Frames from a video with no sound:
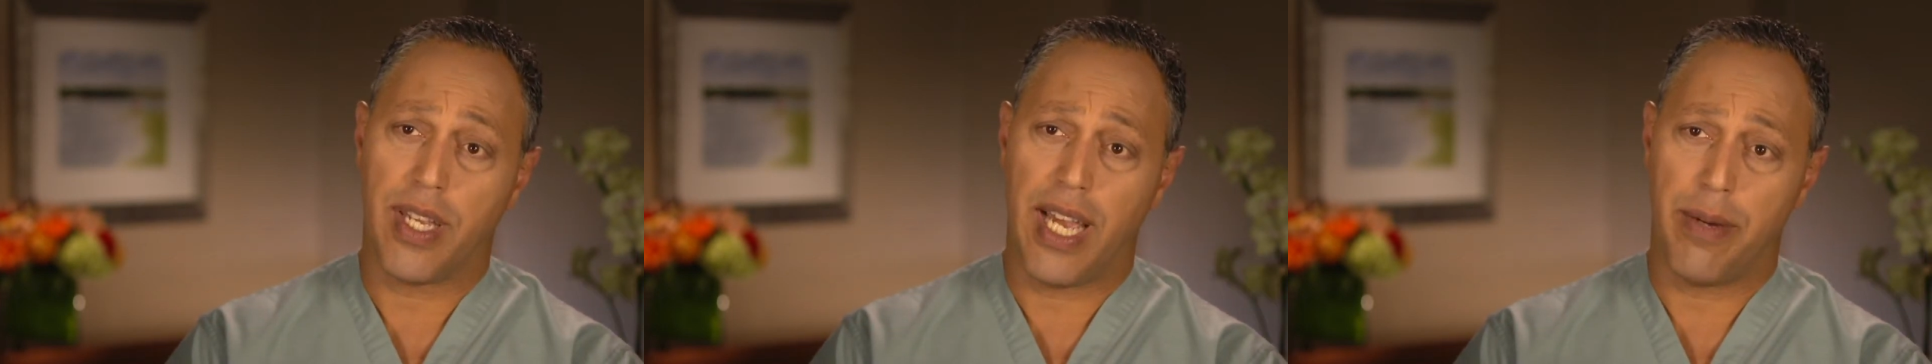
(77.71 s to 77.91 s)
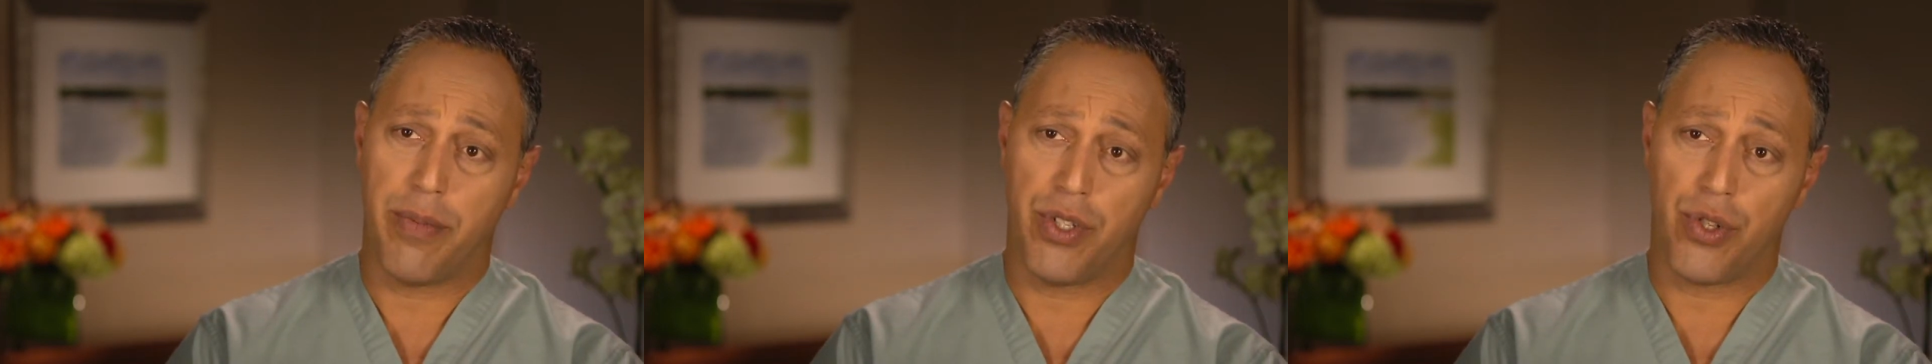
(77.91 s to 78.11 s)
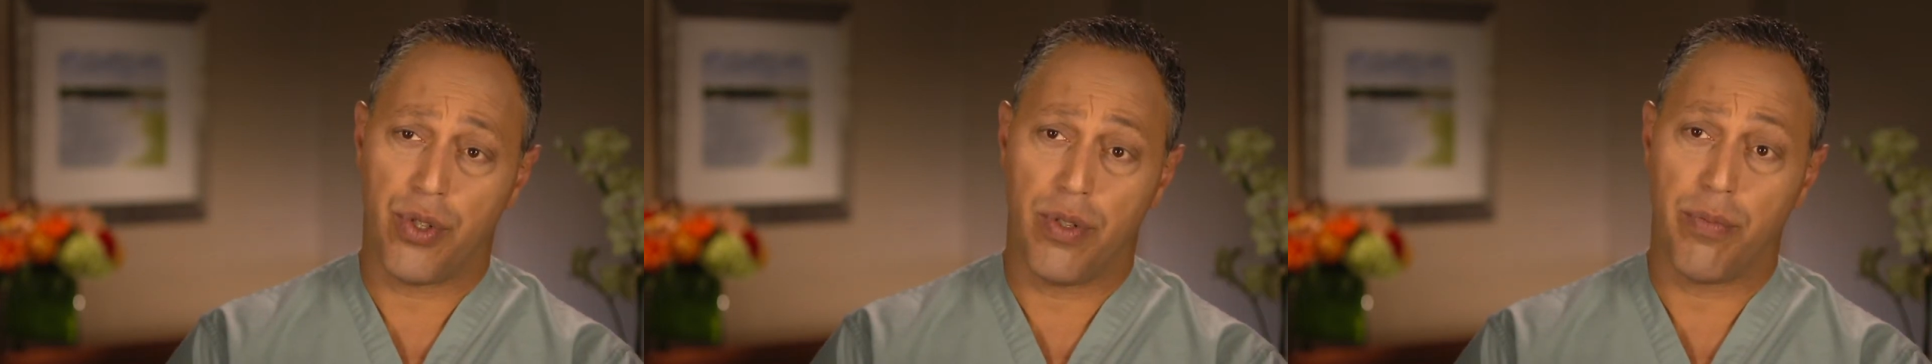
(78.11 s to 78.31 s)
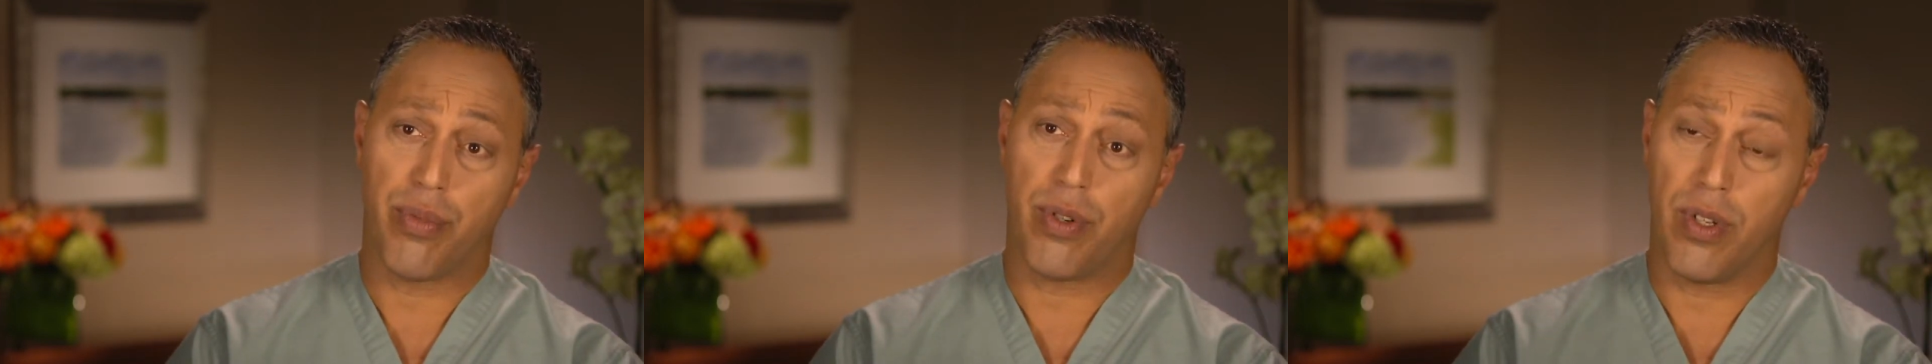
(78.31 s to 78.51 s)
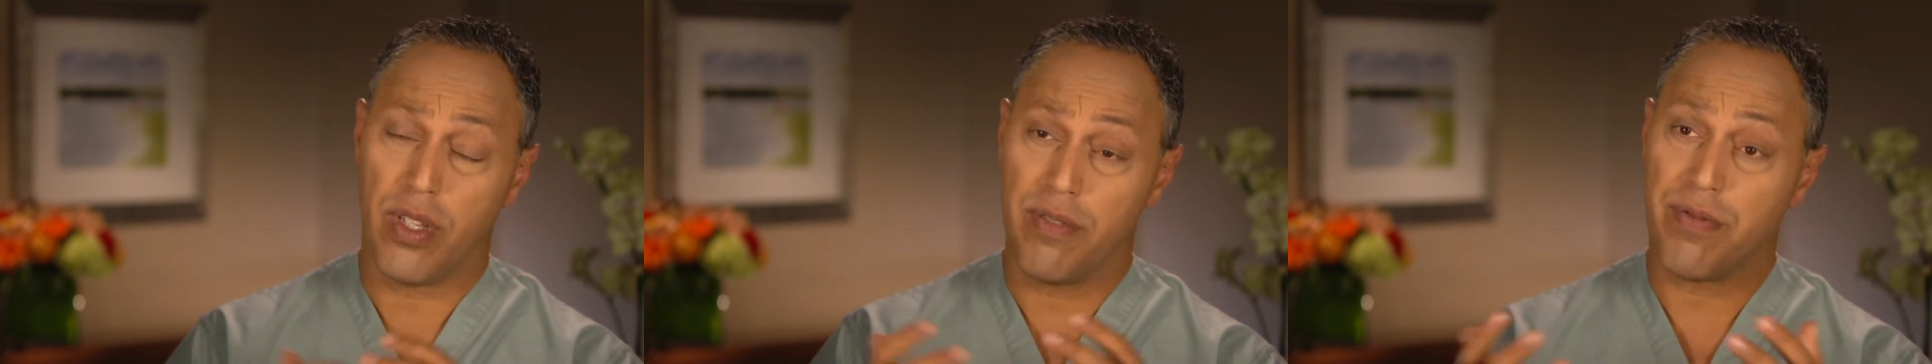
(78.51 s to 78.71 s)
damage to
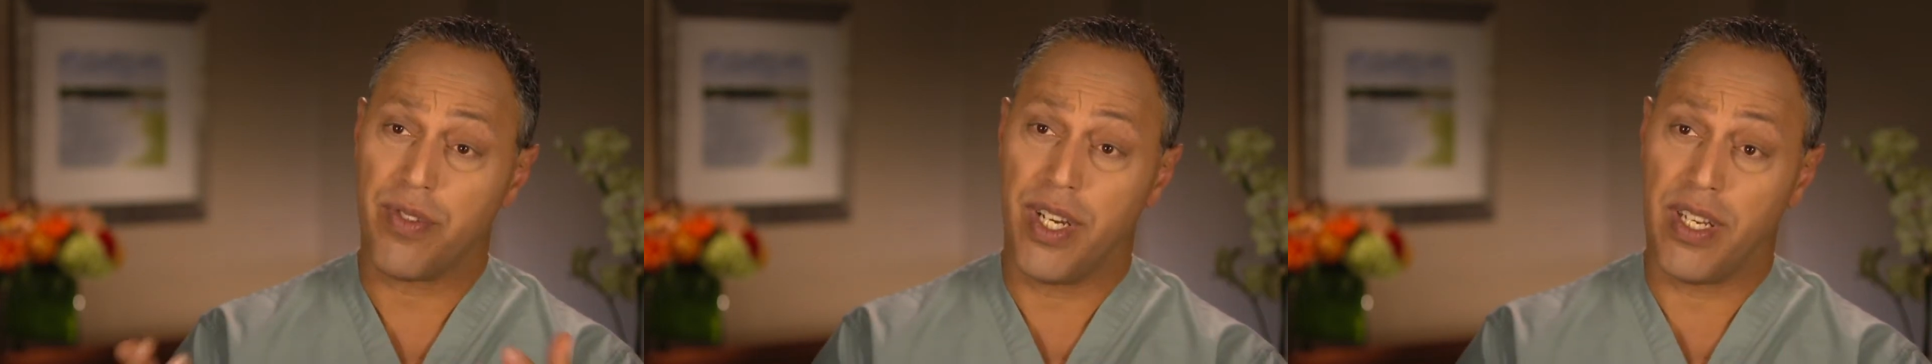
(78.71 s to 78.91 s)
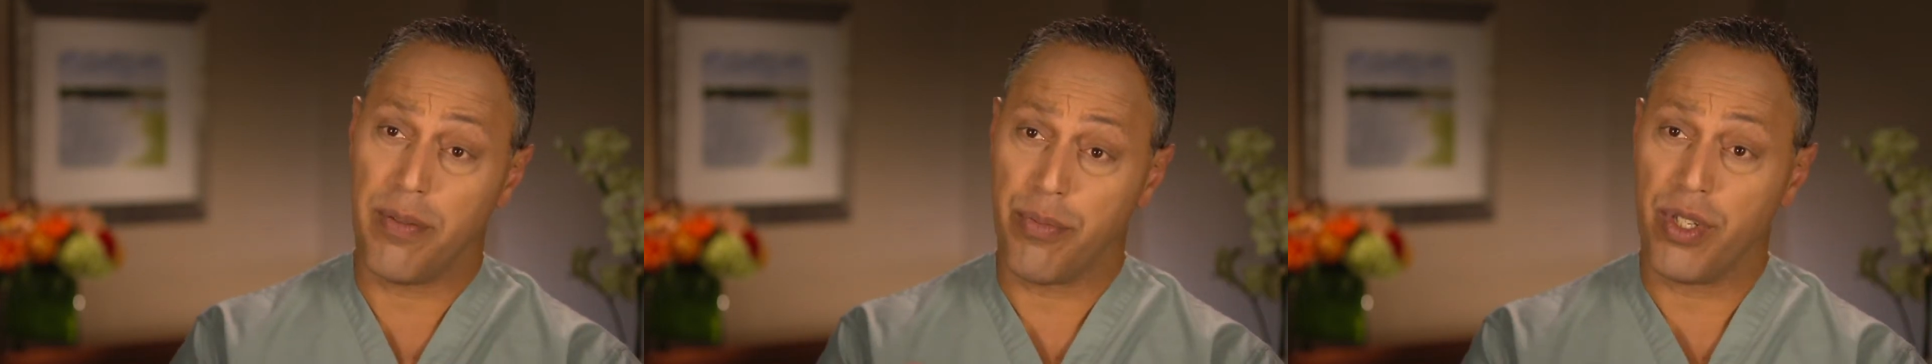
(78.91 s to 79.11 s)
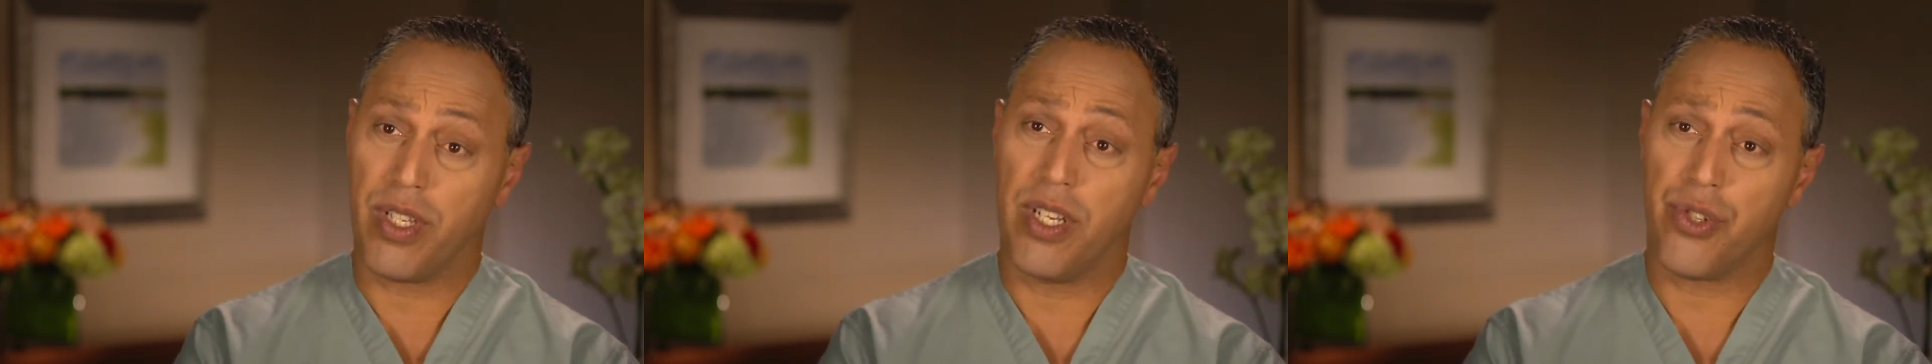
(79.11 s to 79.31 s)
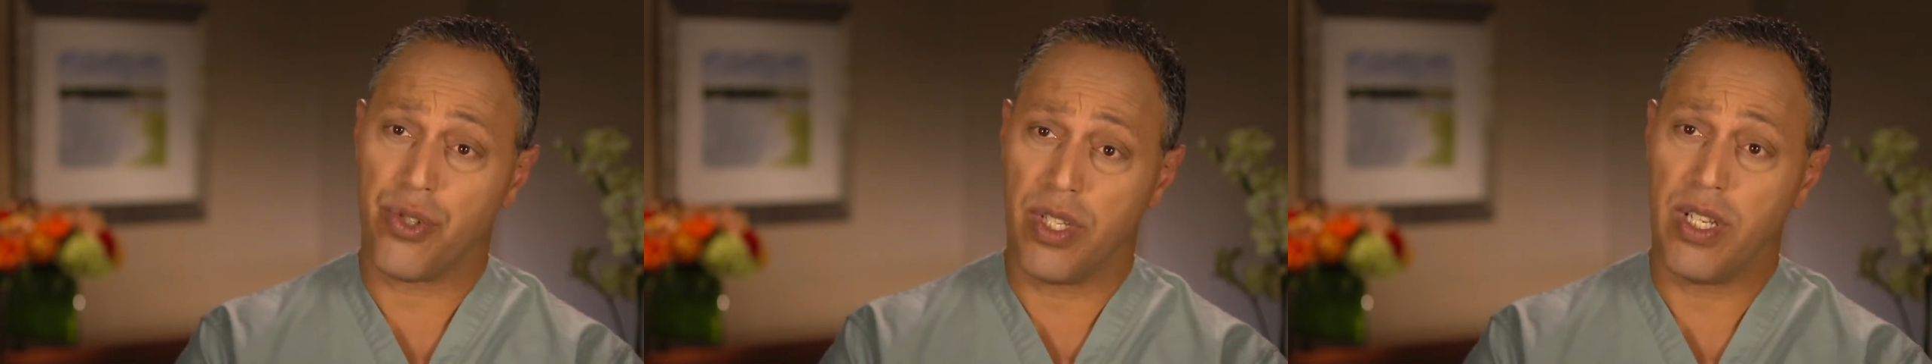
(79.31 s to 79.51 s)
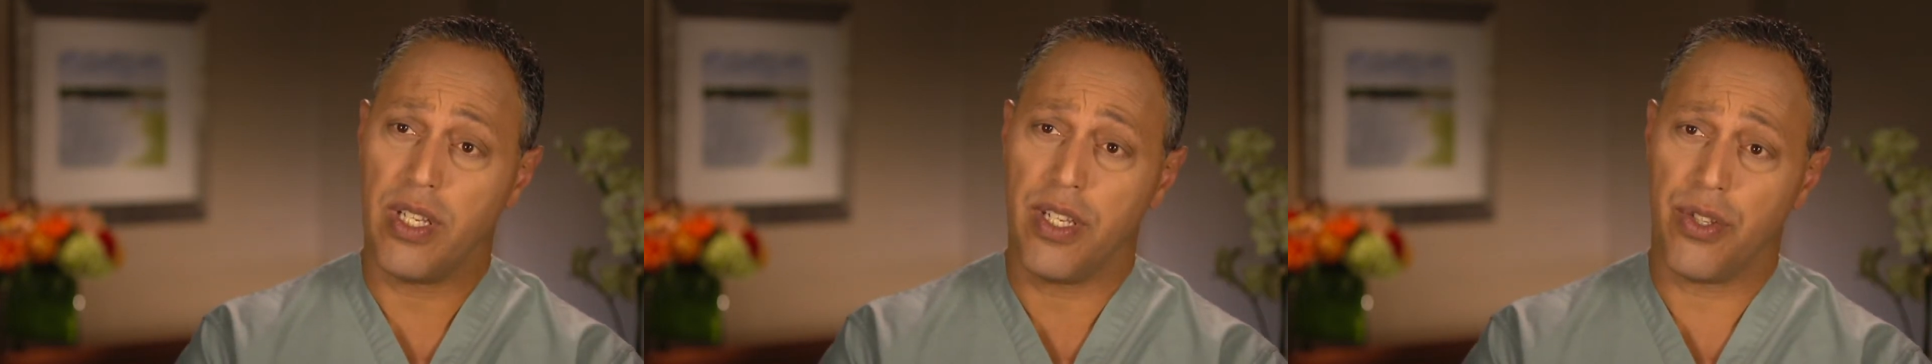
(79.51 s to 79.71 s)
proliferate and
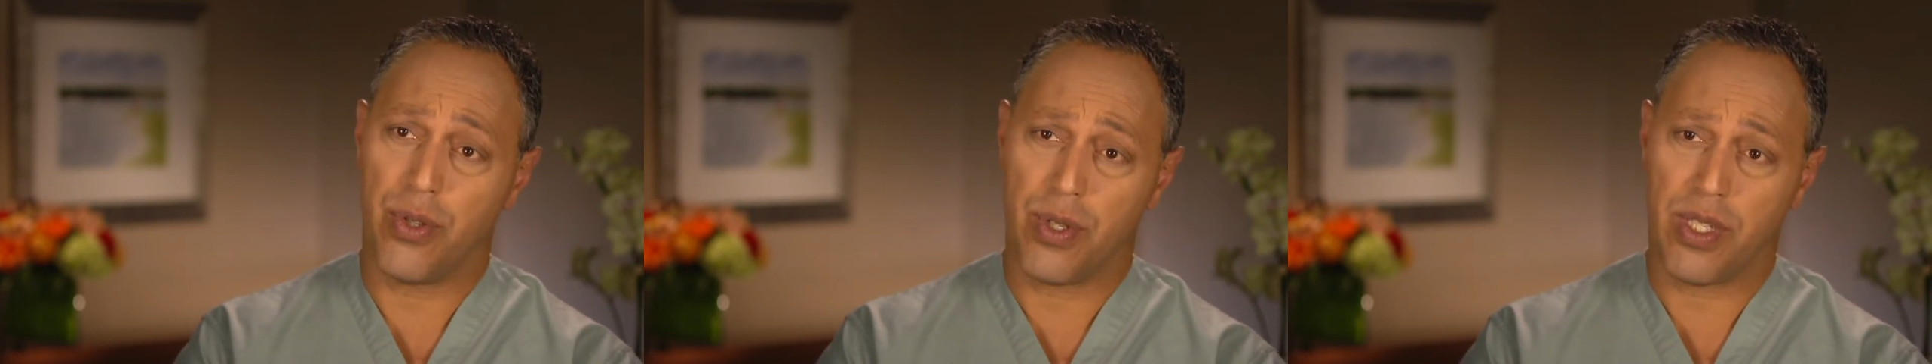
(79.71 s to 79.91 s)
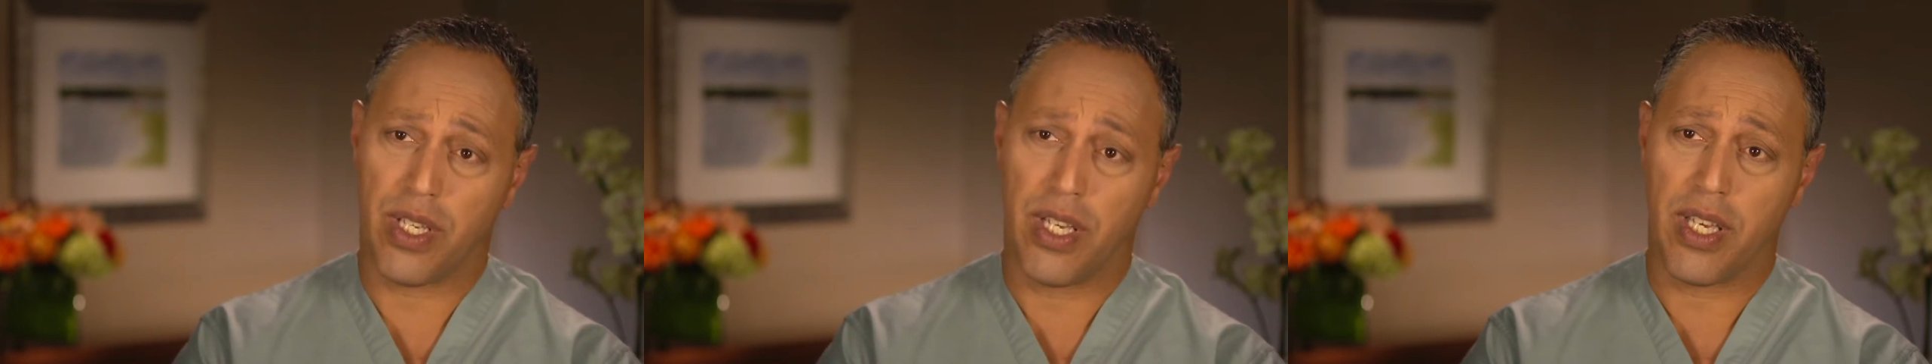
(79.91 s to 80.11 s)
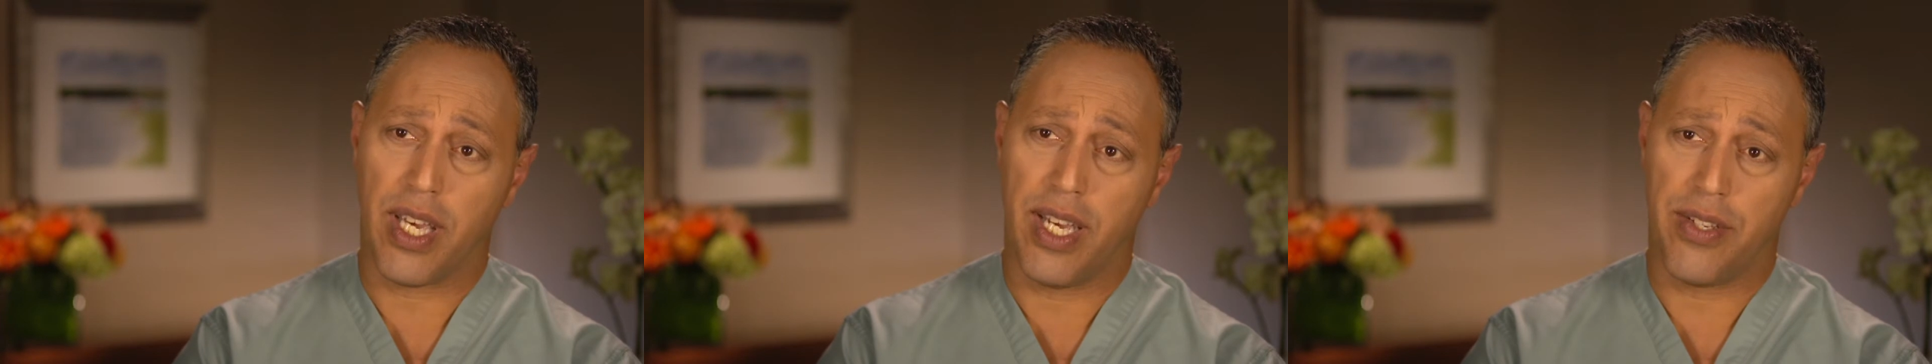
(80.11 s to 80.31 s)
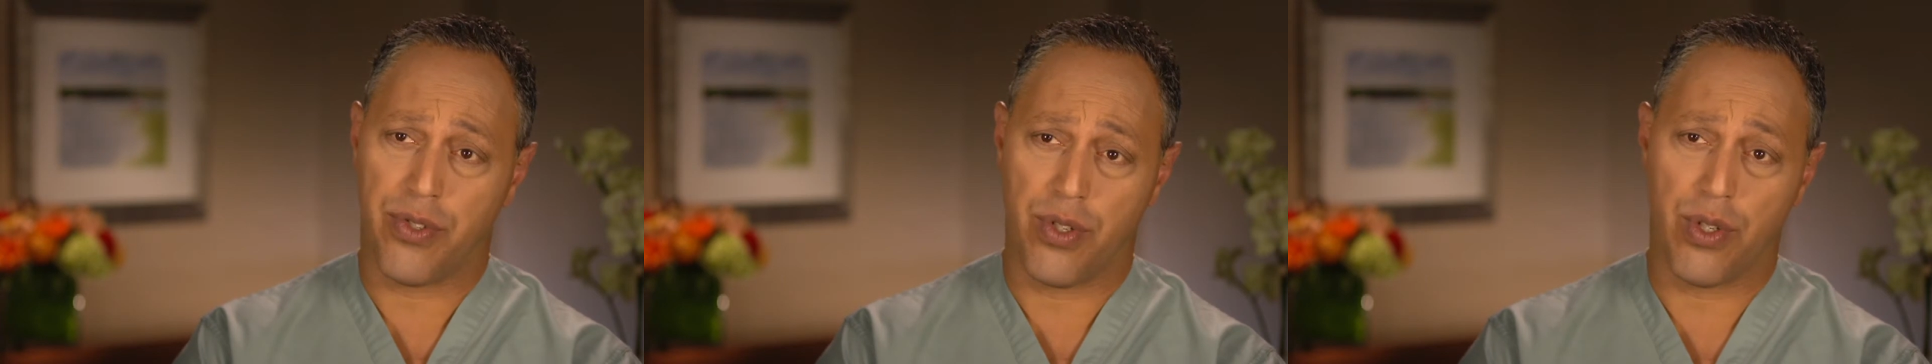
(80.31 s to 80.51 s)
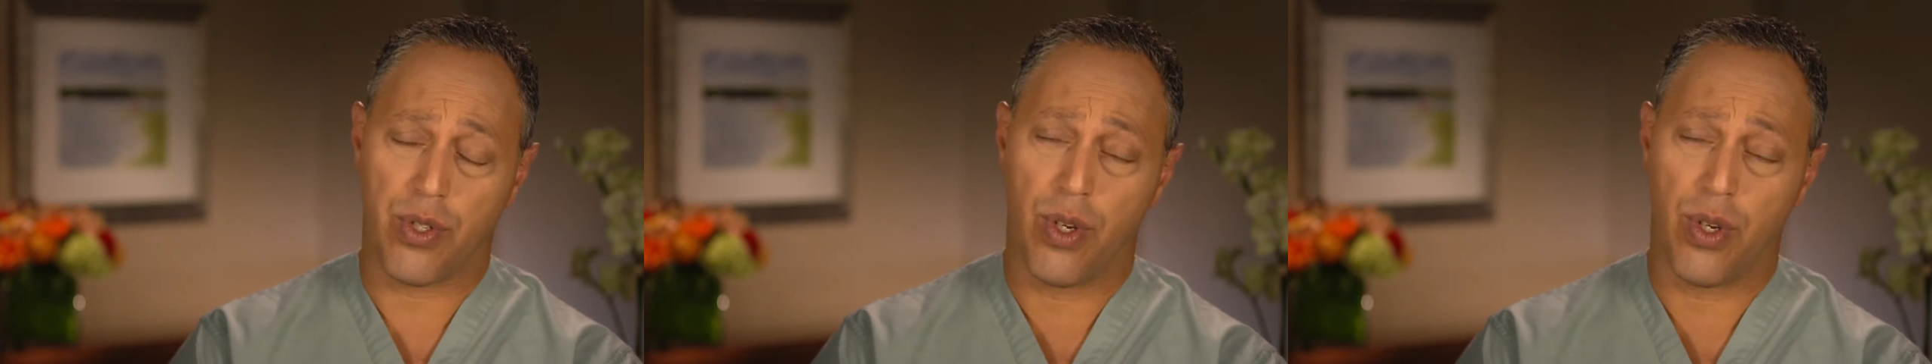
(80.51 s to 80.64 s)
potentially lead to skin cancer.